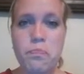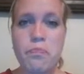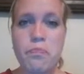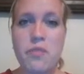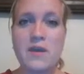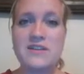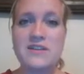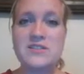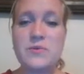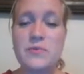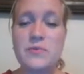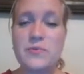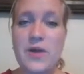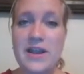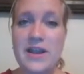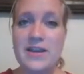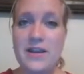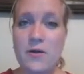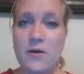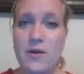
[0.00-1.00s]
So
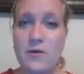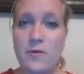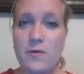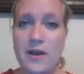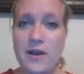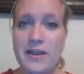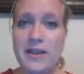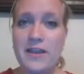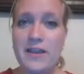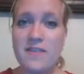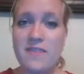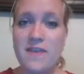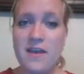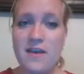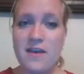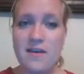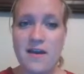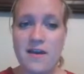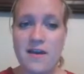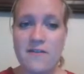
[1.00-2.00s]
right now I want you to
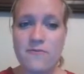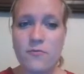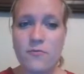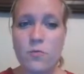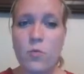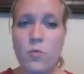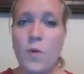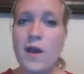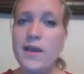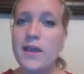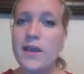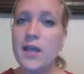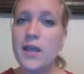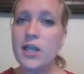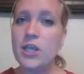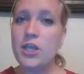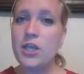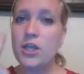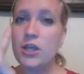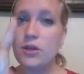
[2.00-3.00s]
think of, what
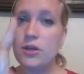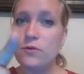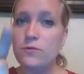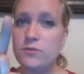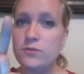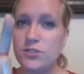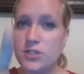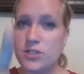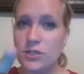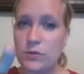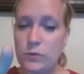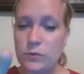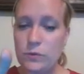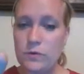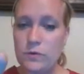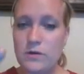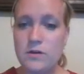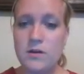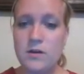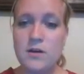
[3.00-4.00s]
can you
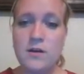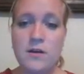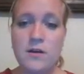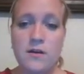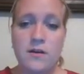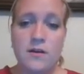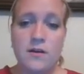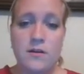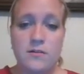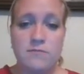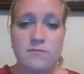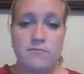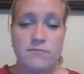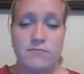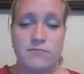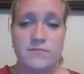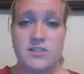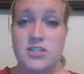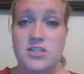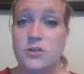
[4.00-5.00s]
do
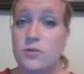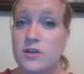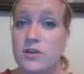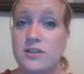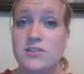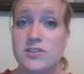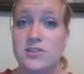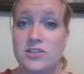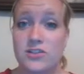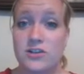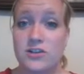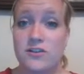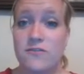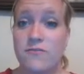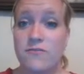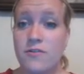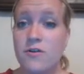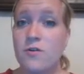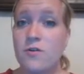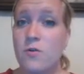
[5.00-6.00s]
to conserve
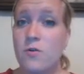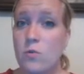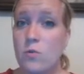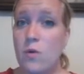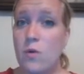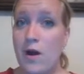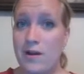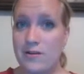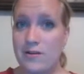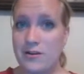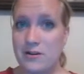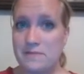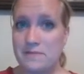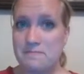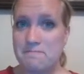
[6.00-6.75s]
water.